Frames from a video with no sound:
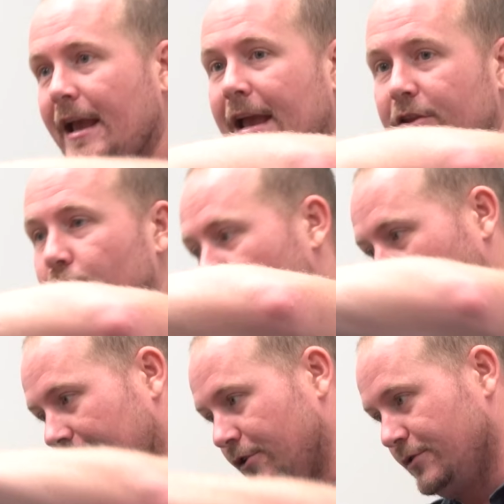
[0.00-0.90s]
and
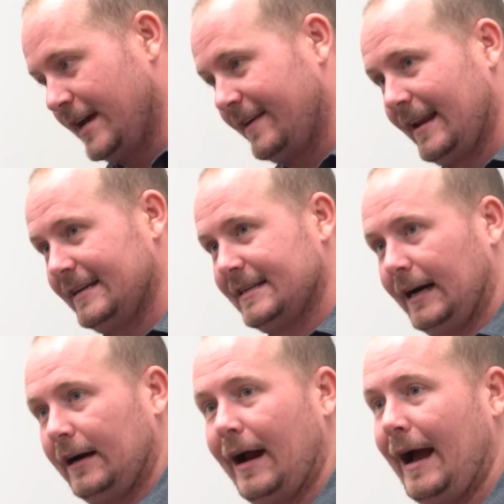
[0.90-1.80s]
you, and you take that
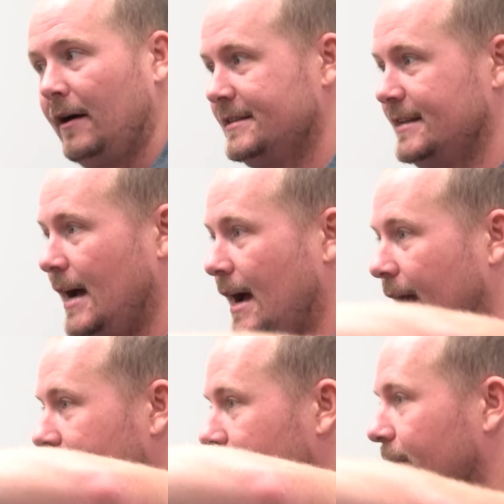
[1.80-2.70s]
entire
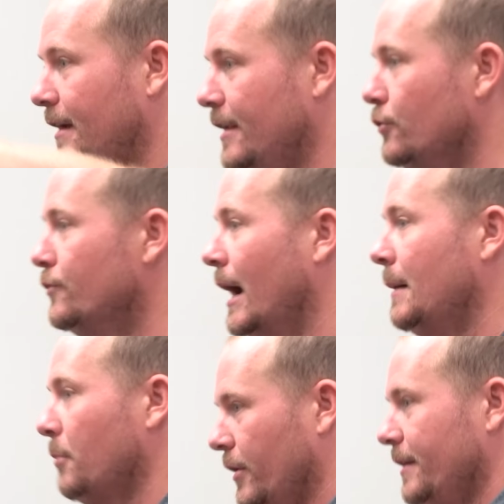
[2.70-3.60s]
outside and you
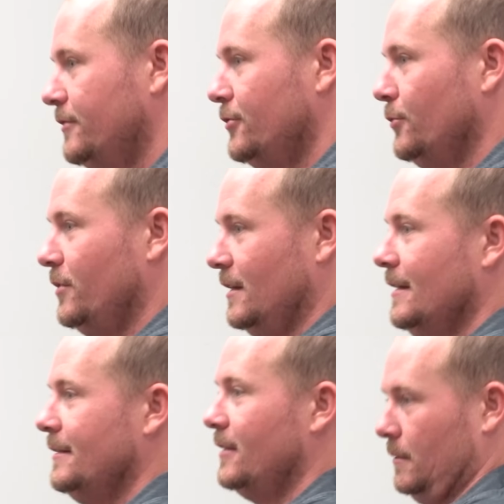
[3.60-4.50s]
diaper it to
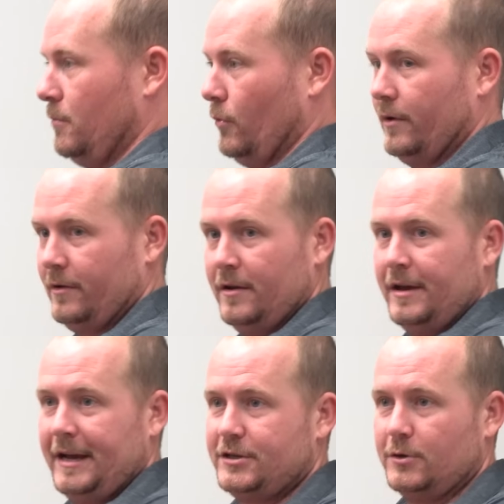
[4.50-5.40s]
the ductboard.
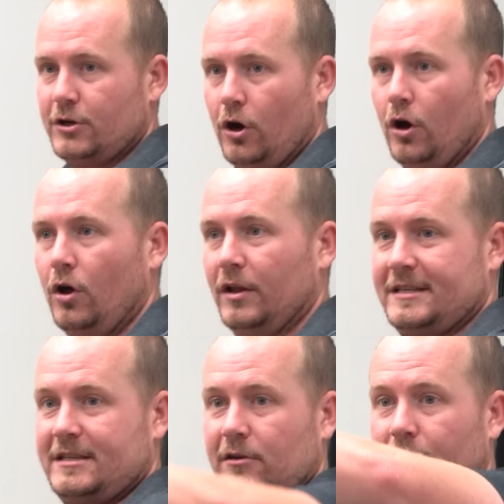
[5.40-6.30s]
And so it's all a
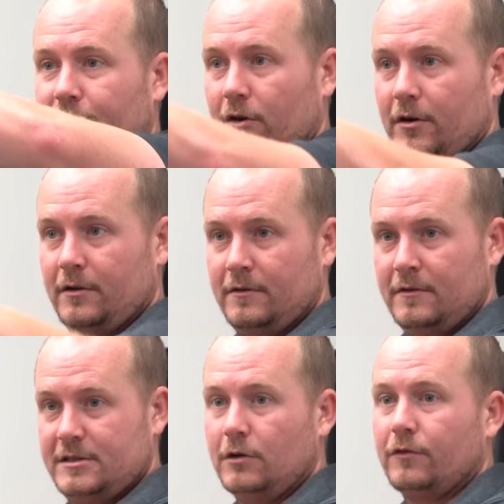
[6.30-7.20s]
silver,
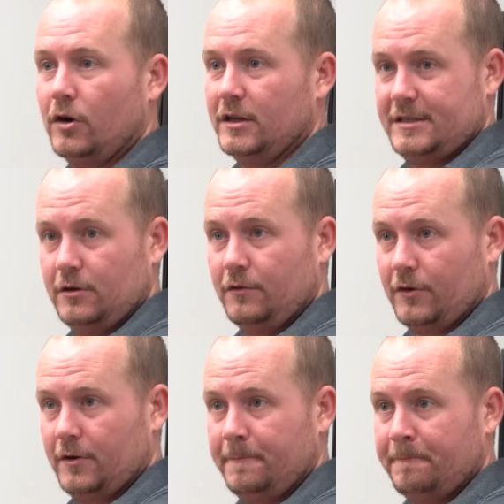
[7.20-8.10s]
silver on
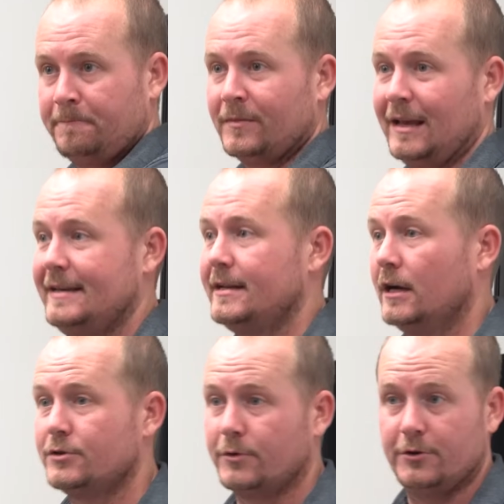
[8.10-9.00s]
silver. It
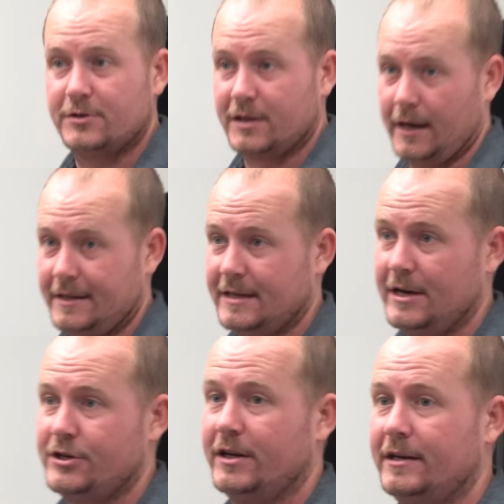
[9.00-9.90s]
does reduce
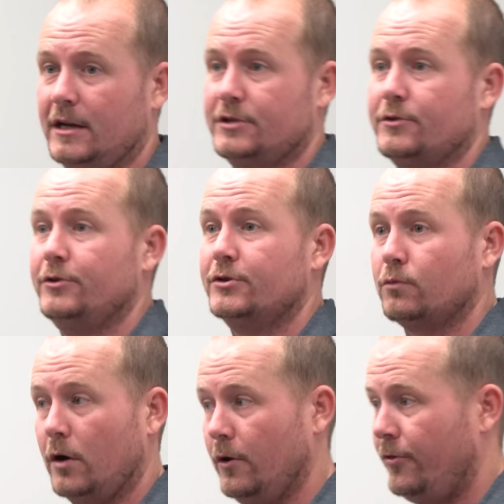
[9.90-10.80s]
condensation, it does reduce
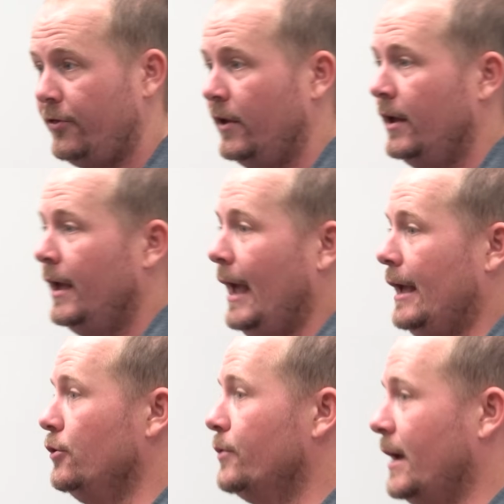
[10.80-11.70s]
growth,
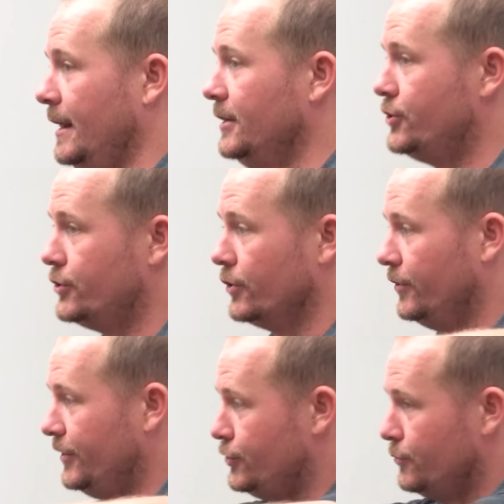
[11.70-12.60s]
and you can
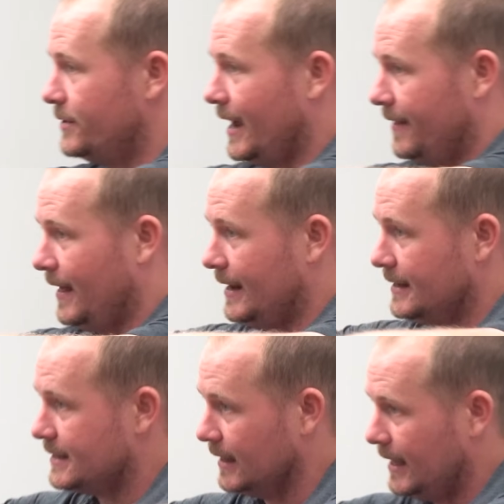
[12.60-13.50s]
ensure that you get that
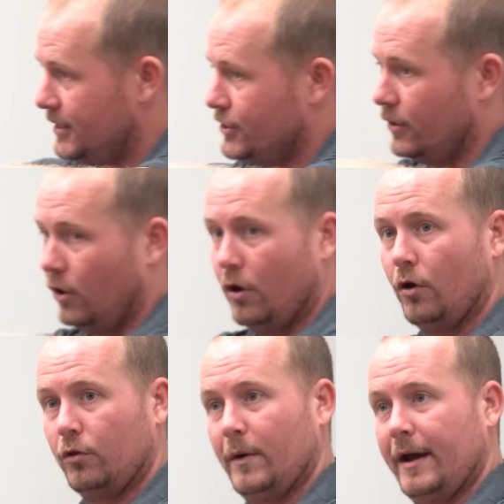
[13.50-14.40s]
insulation
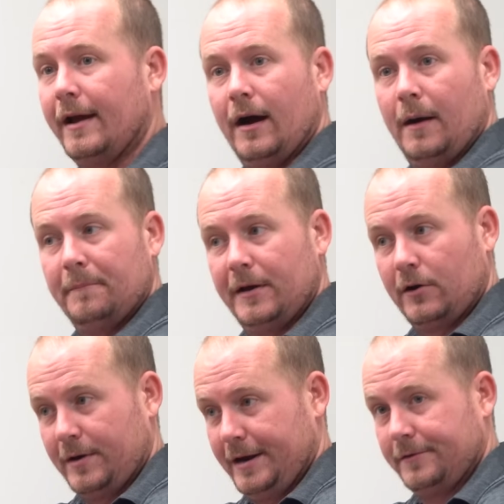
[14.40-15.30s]
all the way up and
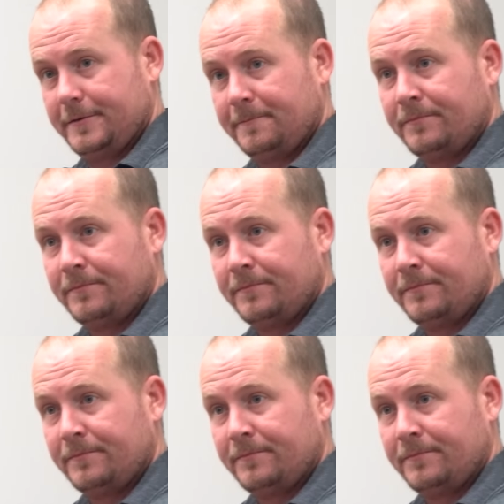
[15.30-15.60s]
around.